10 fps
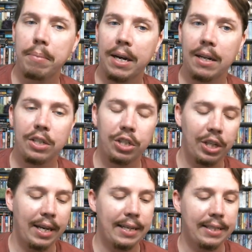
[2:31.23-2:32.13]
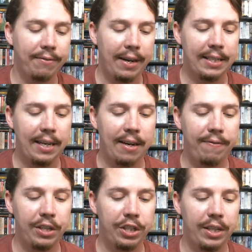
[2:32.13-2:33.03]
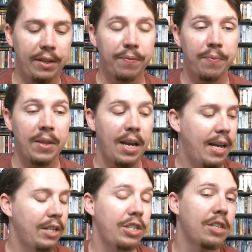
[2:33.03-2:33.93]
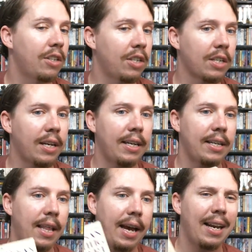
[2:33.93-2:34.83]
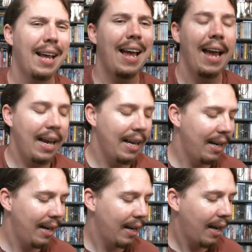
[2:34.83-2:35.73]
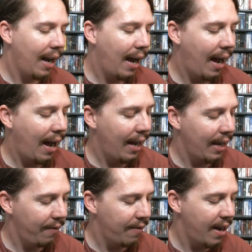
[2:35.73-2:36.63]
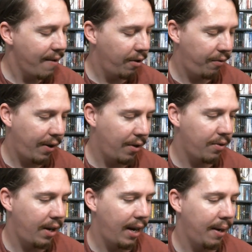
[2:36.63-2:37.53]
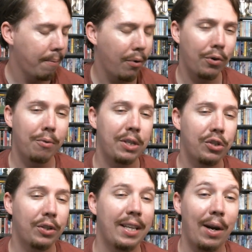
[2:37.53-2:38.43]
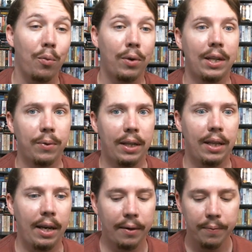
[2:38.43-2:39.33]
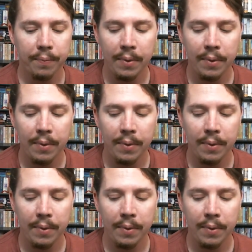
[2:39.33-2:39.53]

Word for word: but she kind of finds it kind of fishy, and she starts looking into that. And I have never found a murder mystery that I really, really like.